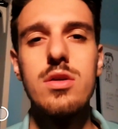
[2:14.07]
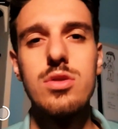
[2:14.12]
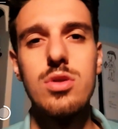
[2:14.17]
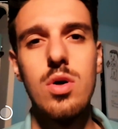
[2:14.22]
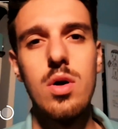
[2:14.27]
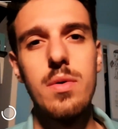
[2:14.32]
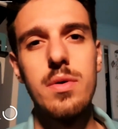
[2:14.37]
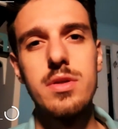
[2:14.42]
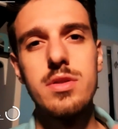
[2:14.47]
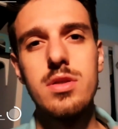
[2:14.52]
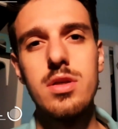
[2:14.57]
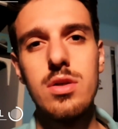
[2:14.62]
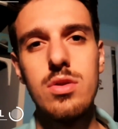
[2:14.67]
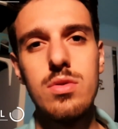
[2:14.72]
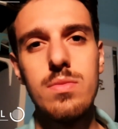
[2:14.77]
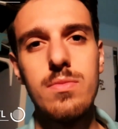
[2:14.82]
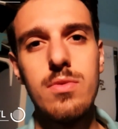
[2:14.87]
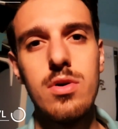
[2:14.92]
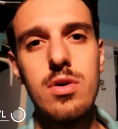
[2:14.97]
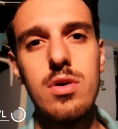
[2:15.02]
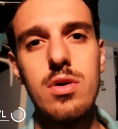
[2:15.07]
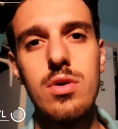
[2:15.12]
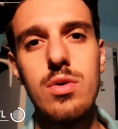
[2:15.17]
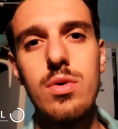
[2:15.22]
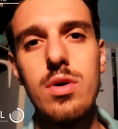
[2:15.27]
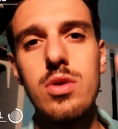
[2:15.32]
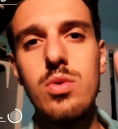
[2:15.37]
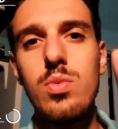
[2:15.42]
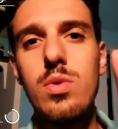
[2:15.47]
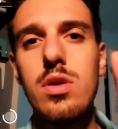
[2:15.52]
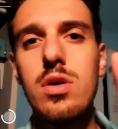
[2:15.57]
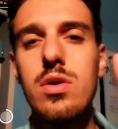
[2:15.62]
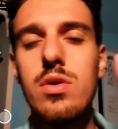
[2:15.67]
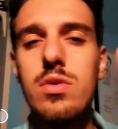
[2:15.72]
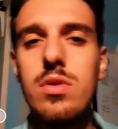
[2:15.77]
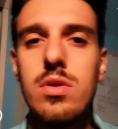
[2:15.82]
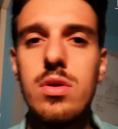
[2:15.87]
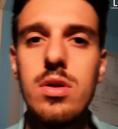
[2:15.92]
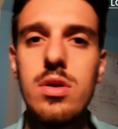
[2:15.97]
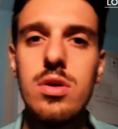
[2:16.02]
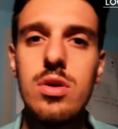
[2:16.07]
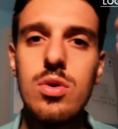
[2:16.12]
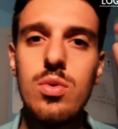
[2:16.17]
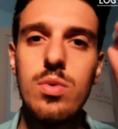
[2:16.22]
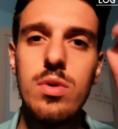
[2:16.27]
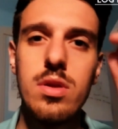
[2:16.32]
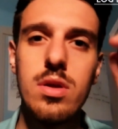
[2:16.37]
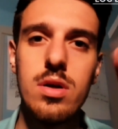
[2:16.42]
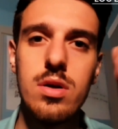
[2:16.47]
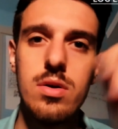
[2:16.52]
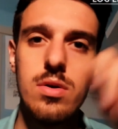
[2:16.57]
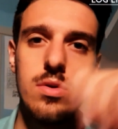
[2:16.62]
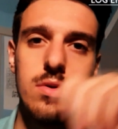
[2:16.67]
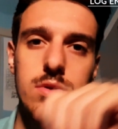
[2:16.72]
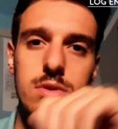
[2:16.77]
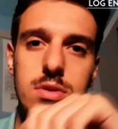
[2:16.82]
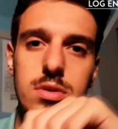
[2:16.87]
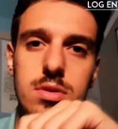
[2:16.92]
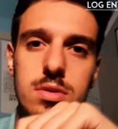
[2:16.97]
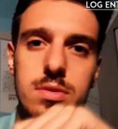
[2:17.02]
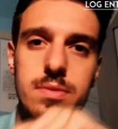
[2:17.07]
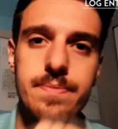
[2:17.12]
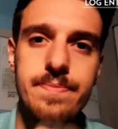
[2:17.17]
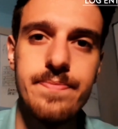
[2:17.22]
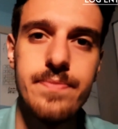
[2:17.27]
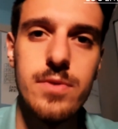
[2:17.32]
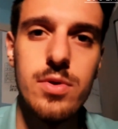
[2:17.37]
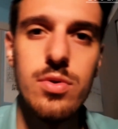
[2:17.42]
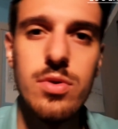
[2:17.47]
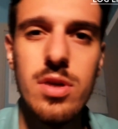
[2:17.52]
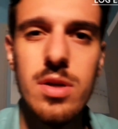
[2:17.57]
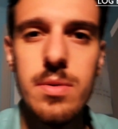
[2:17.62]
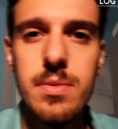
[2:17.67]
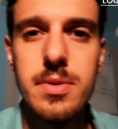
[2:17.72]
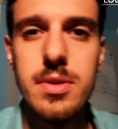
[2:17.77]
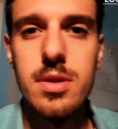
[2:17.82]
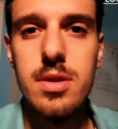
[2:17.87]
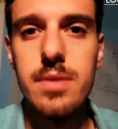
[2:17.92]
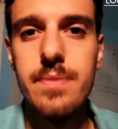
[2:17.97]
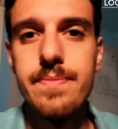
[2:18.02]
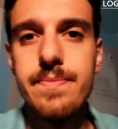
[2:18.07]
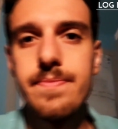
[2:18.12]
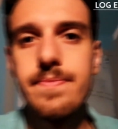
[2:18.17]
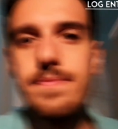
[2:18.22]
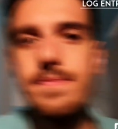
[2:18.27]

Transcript: So I will see you tomorrow and we'll continue with the courses. Good night, Ipsy team.